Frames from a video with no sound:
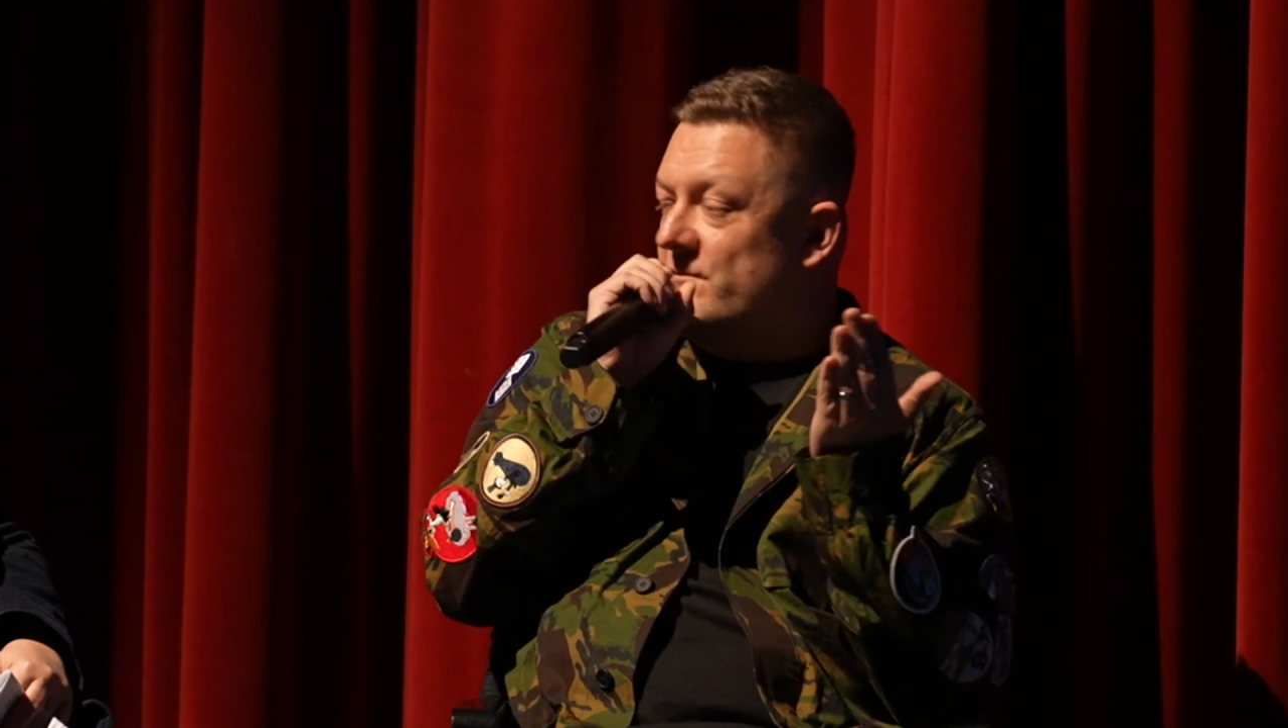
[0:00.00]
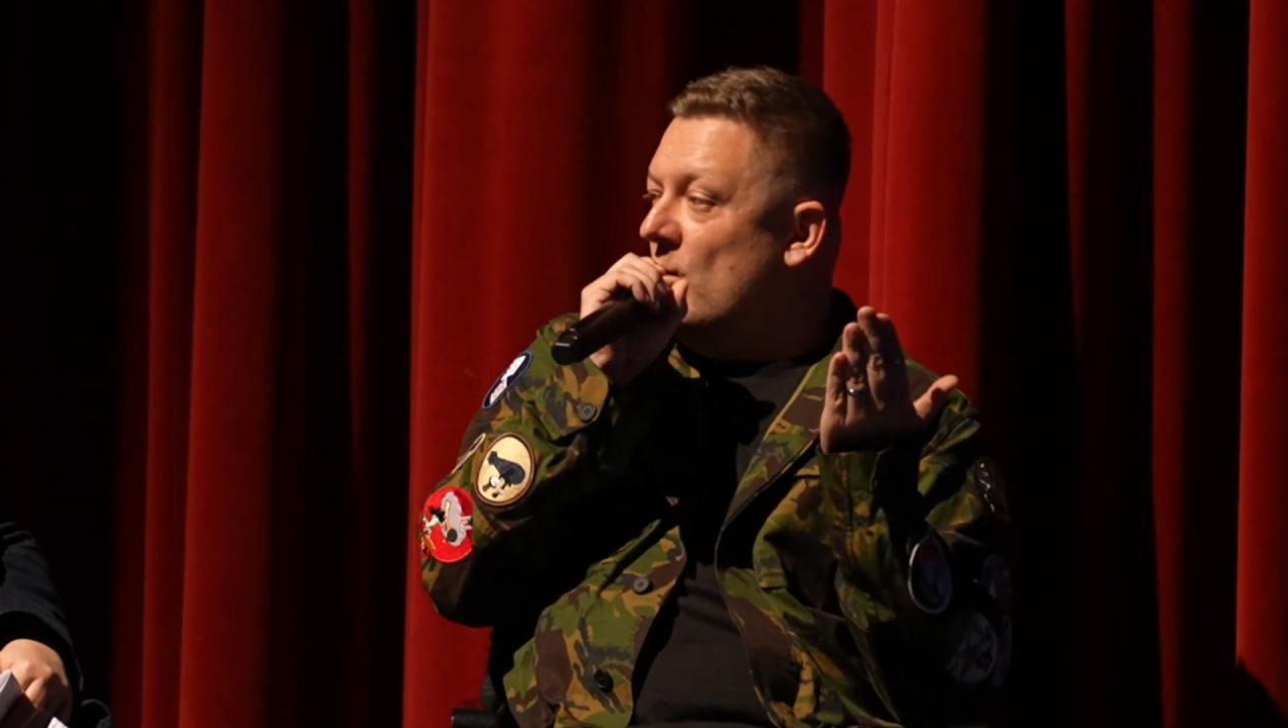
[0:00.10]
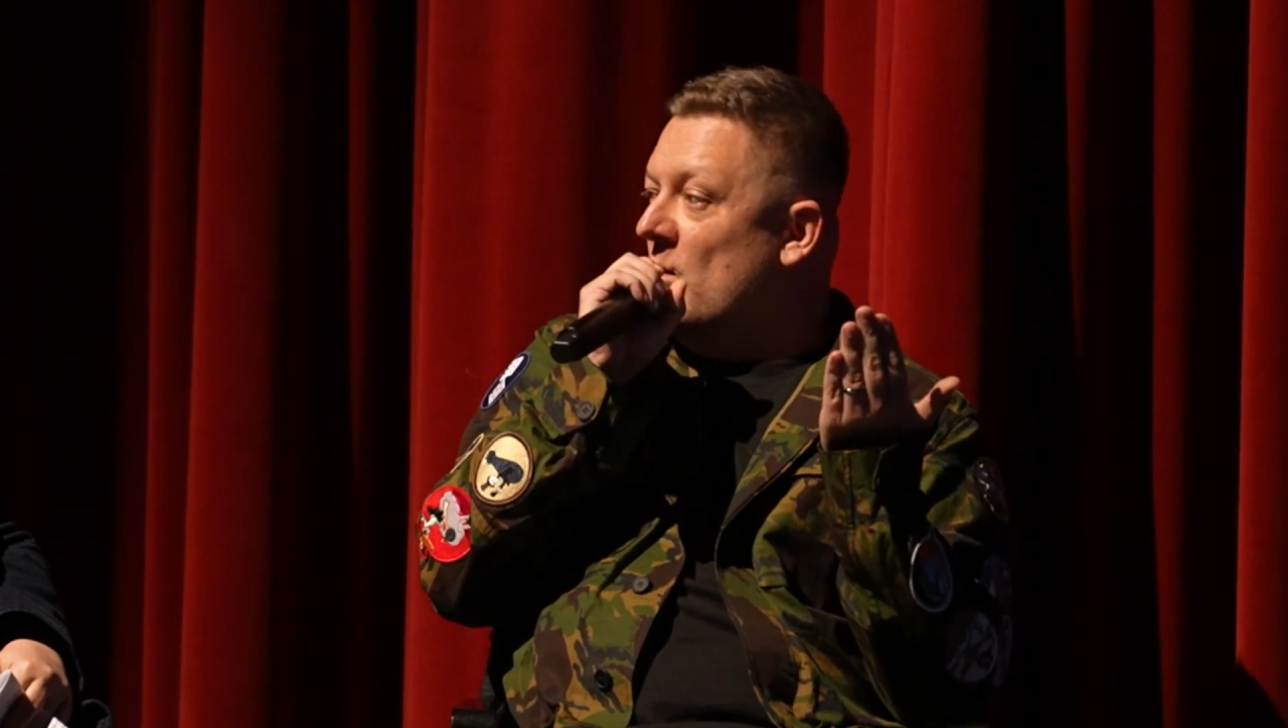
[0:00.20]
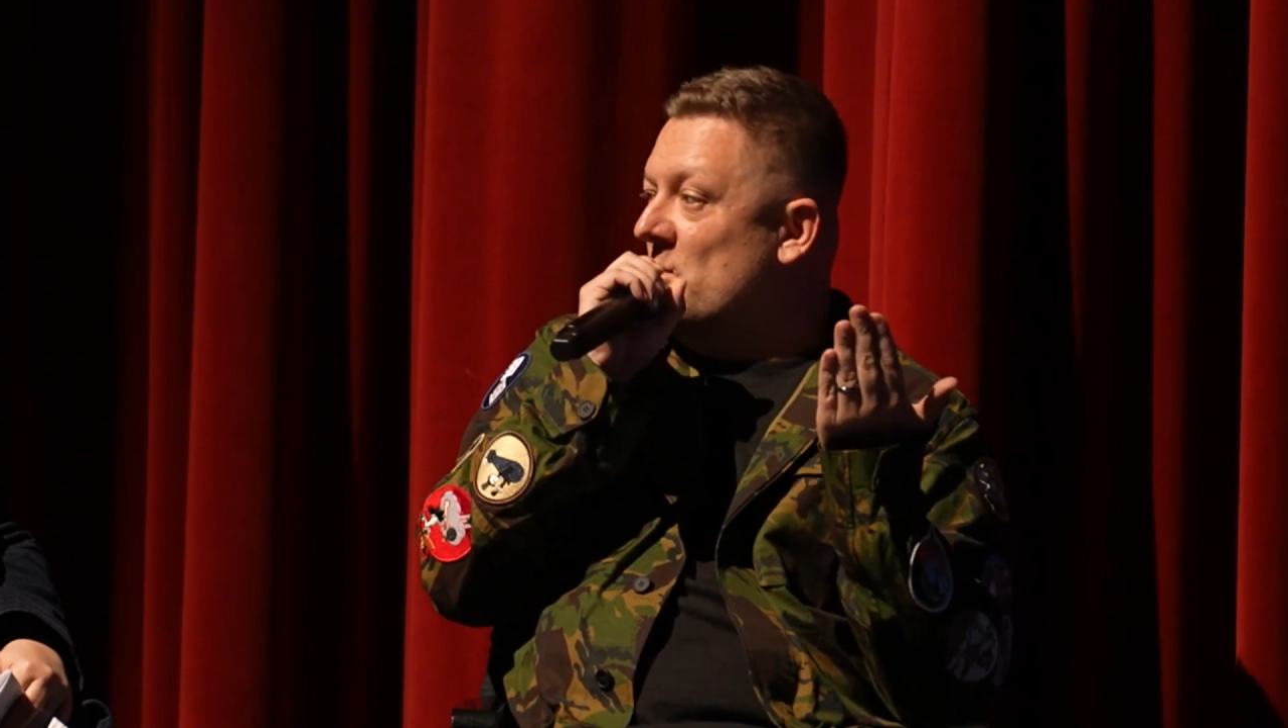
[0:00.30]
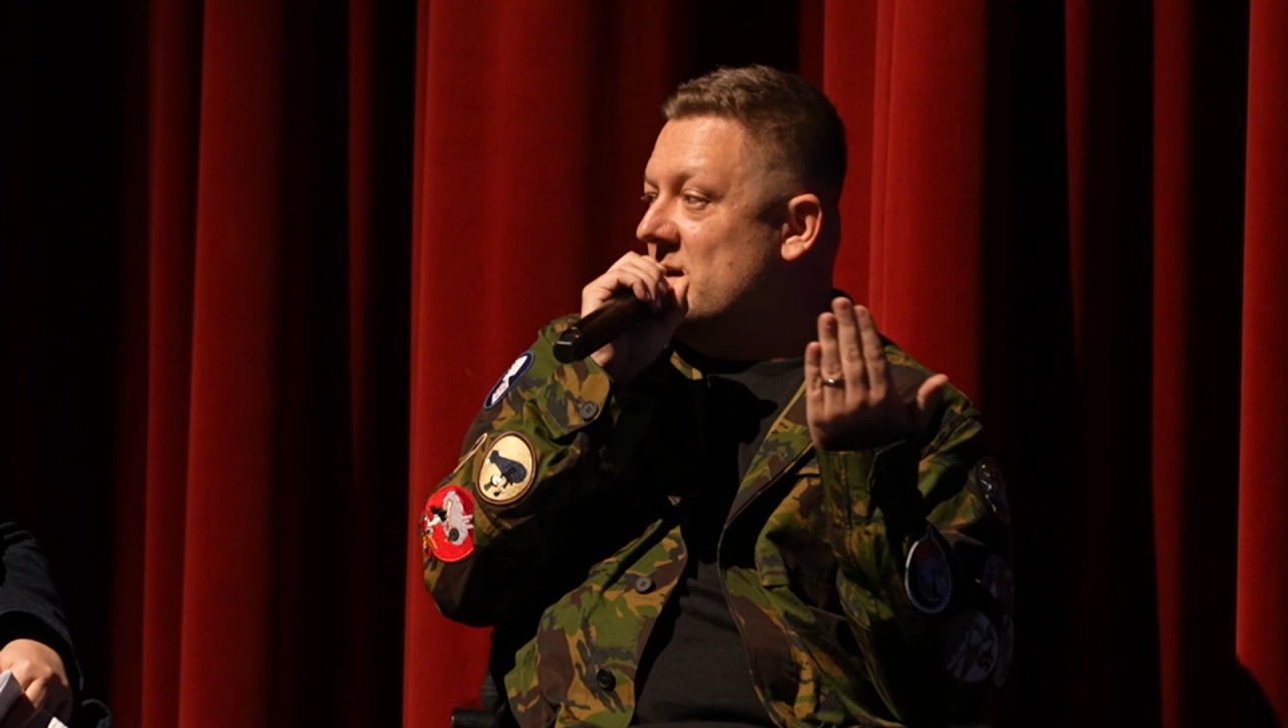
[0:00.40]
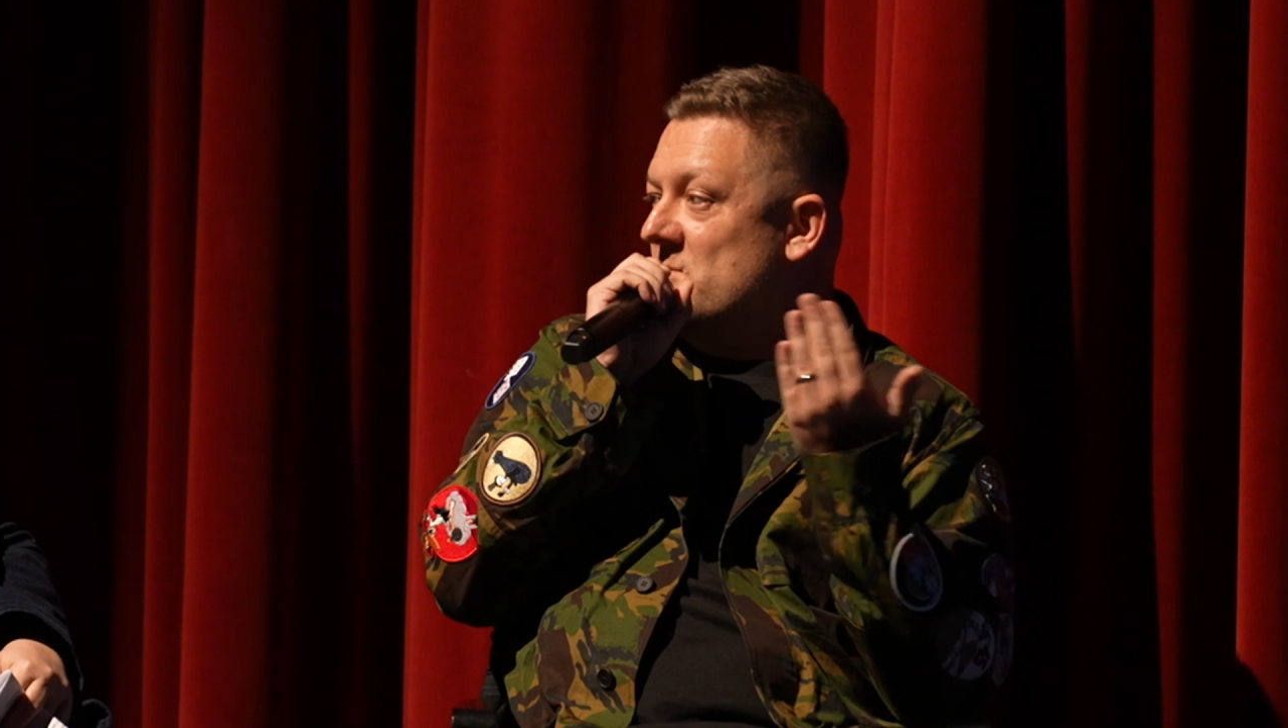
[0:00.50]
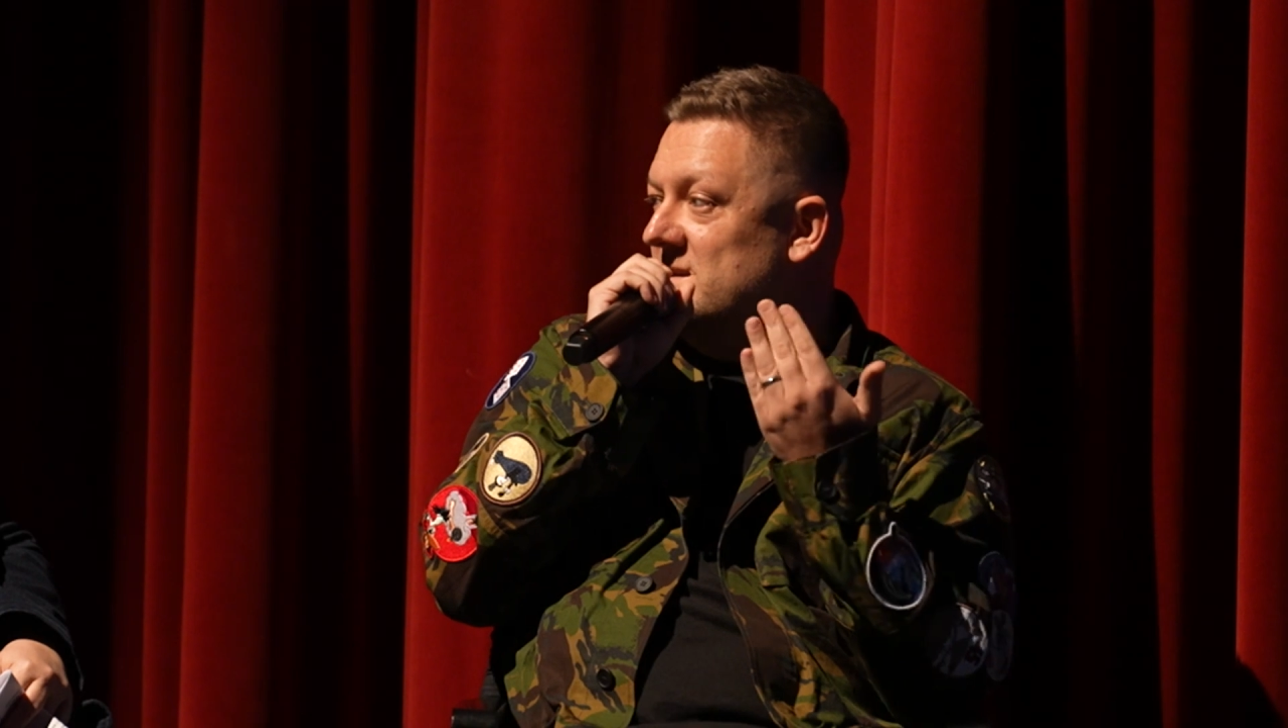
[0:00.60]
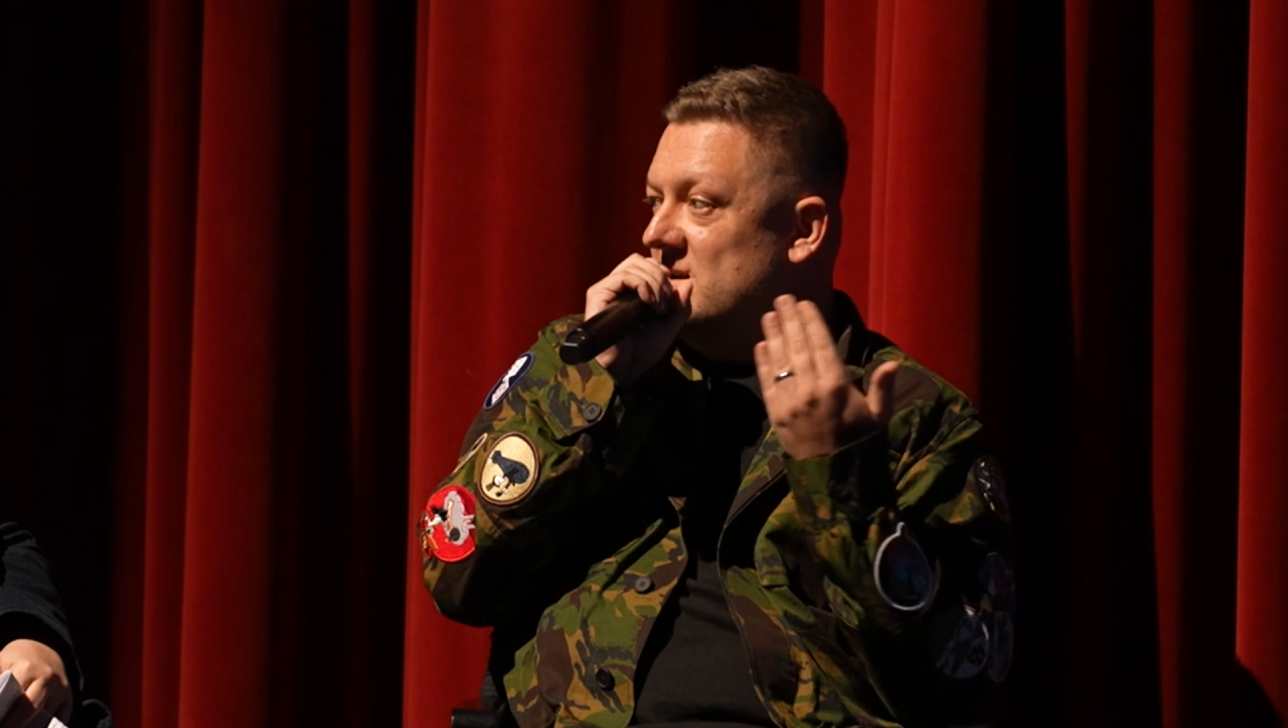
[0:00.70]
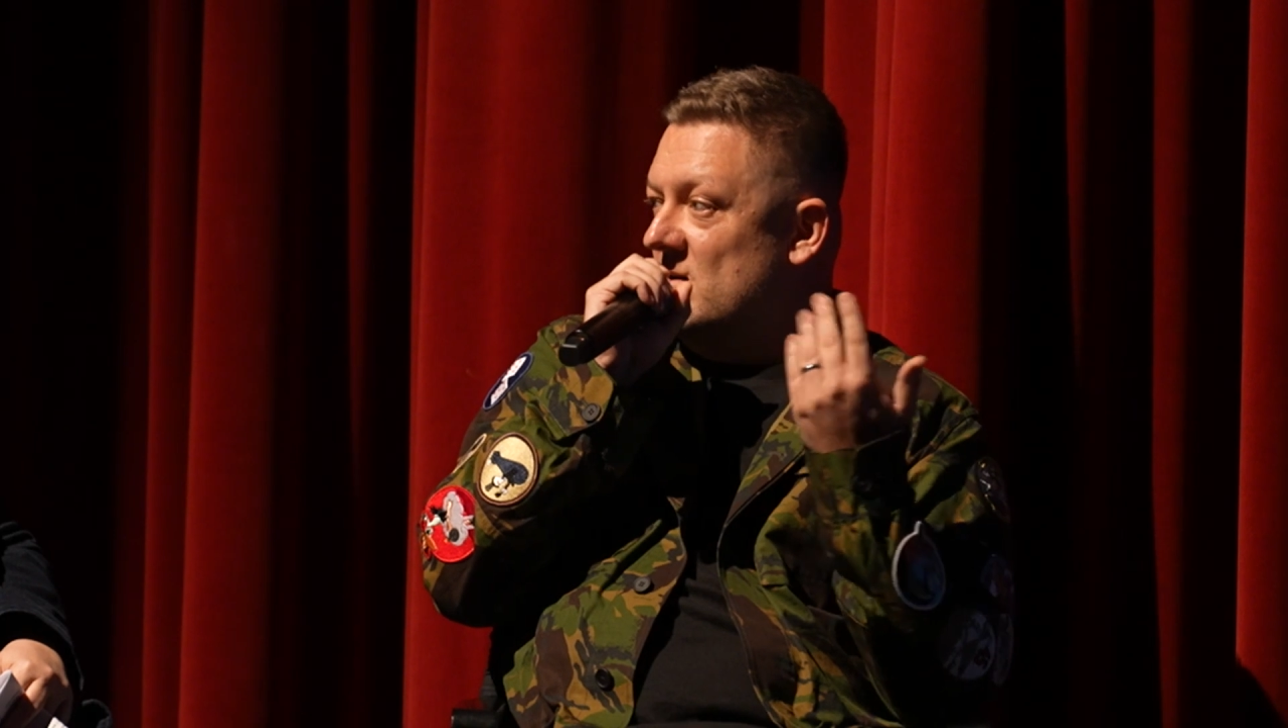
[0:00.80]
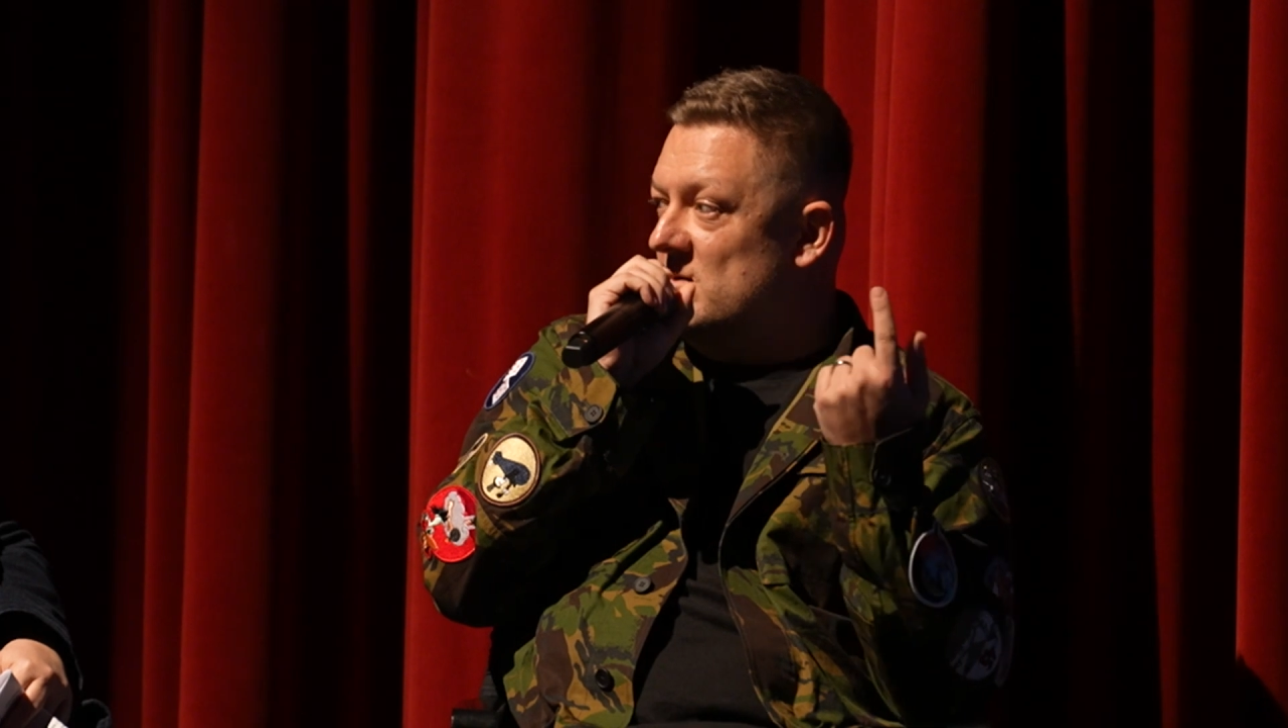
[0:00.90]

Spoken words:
4-week window